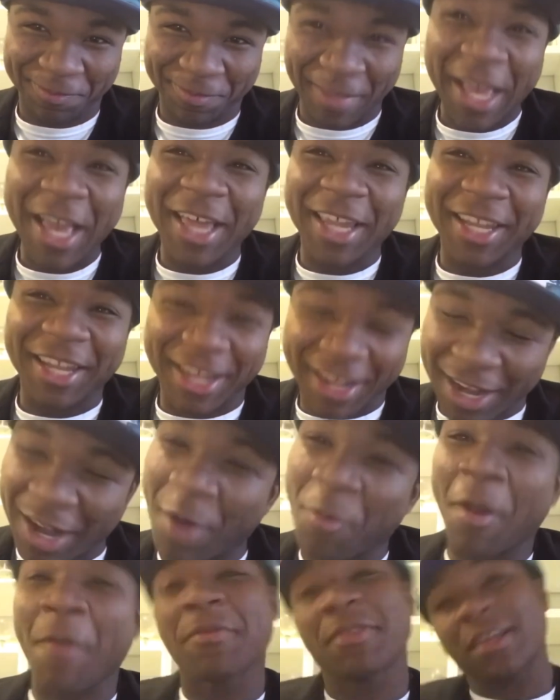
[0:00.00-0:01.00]
A lot of
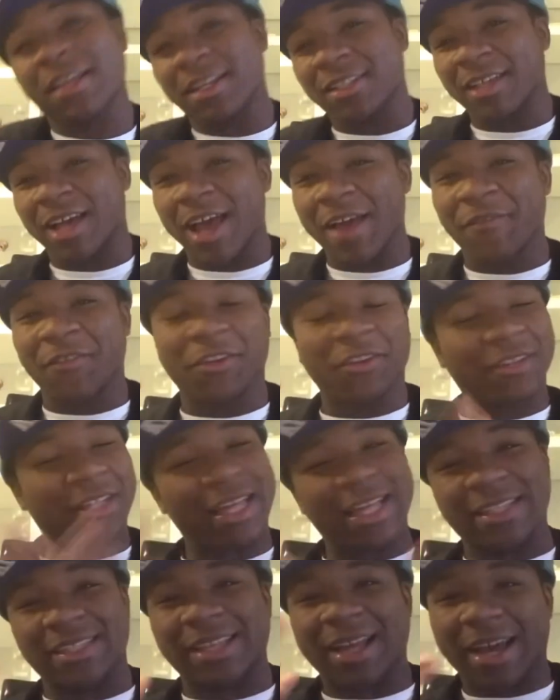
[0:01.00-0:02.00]
y'all probably thinking it's high volt.
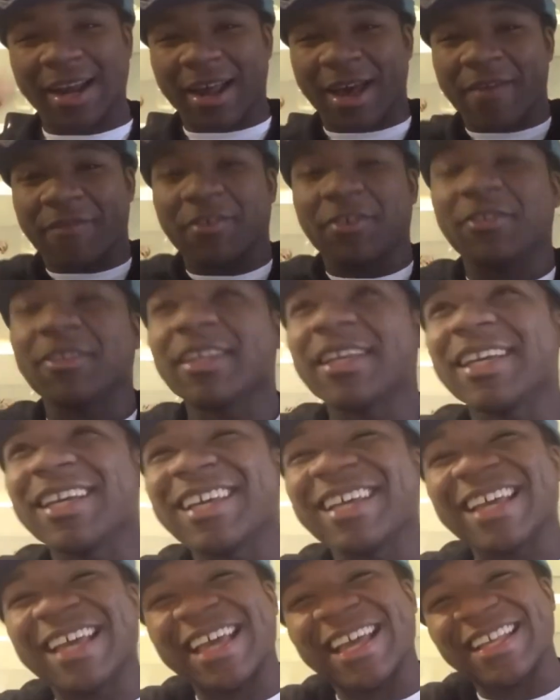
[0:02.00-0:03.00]
It's not high volt.
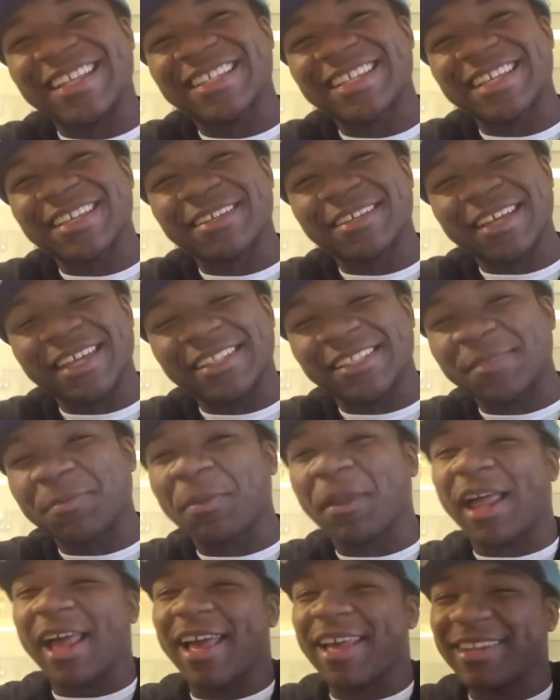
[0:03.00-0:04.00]
It's it's
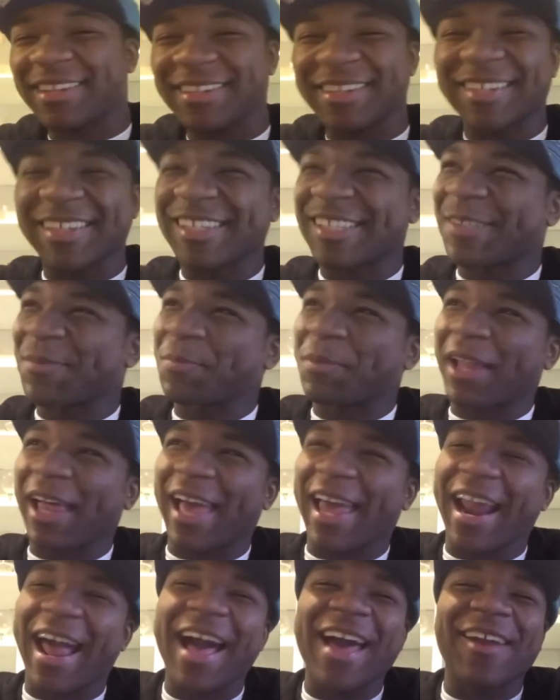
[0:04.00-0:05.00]
splat. It's
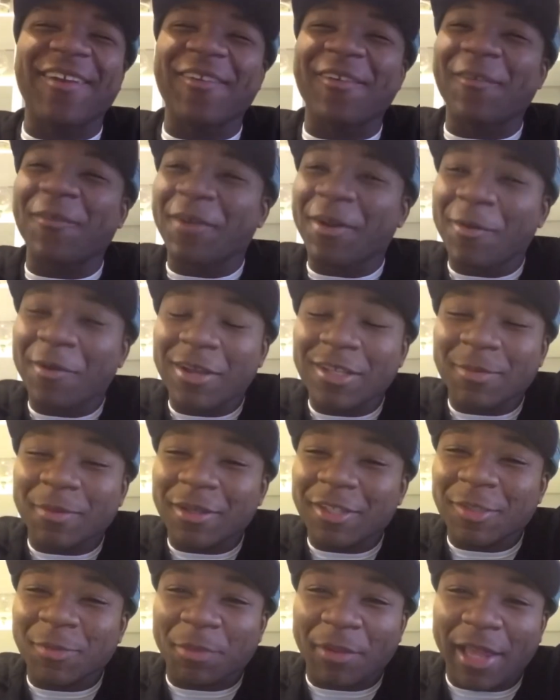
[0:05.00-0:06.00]
splat. I don't know what it was
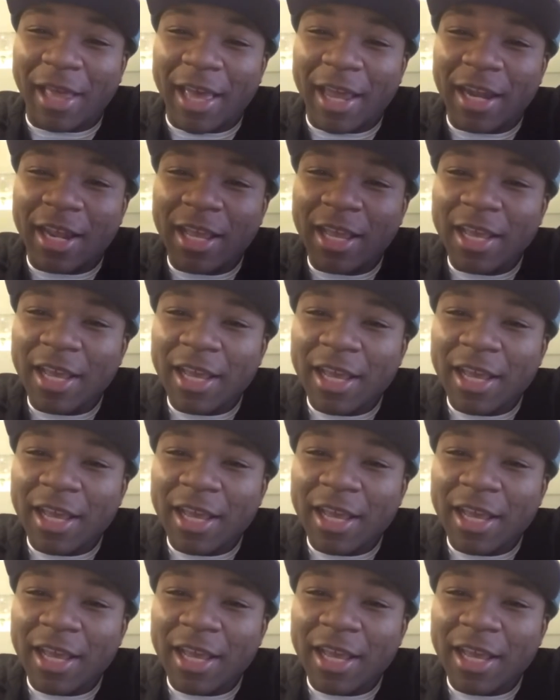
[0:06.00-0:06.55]
about splat.